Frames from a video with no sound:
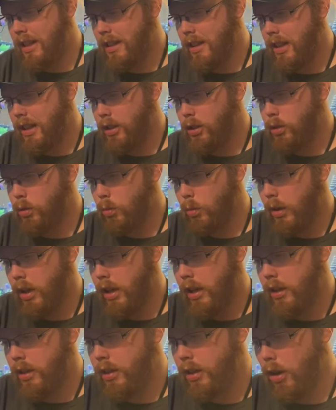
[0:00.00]
this
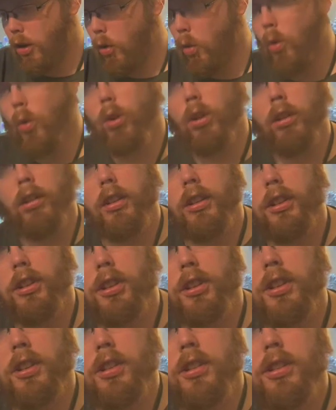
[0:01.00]
with
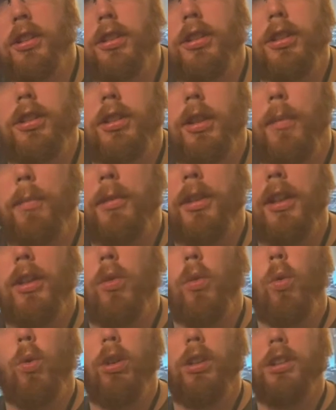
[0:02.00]
orange.
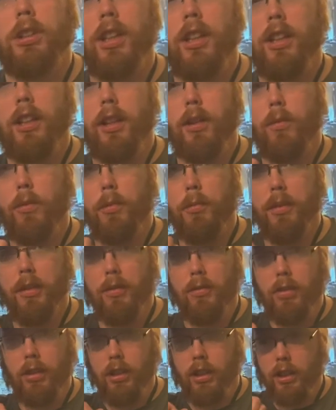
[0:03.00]
Something orange I think would be
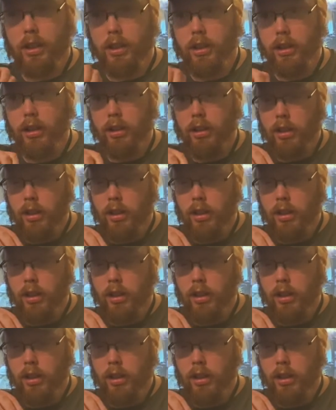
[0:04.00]
really good.